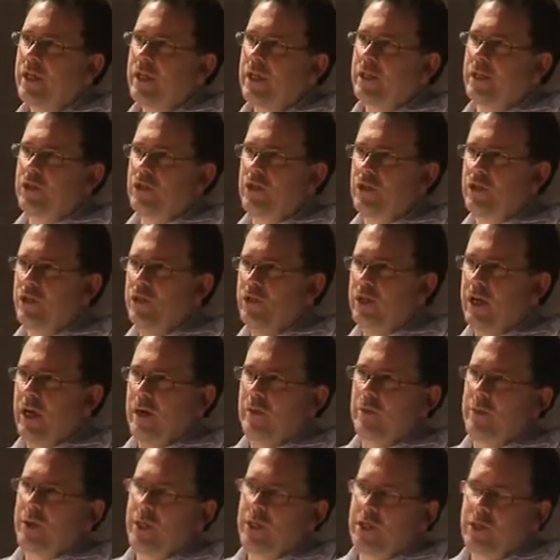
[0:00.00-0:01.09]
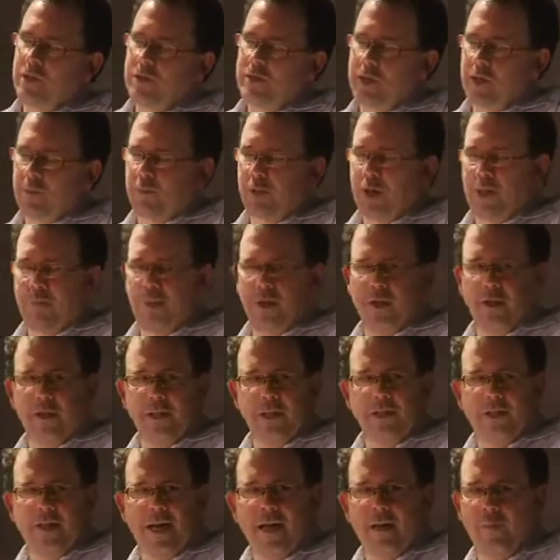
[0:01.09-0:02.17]
And this huge company using primarily
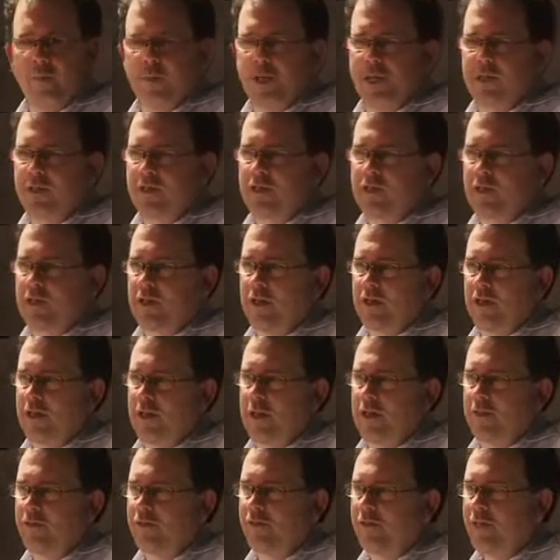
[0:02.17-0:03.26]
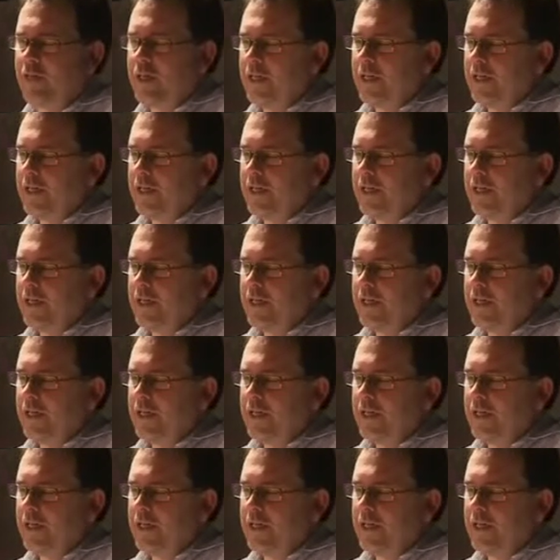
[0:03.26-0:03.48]
databases and a lot of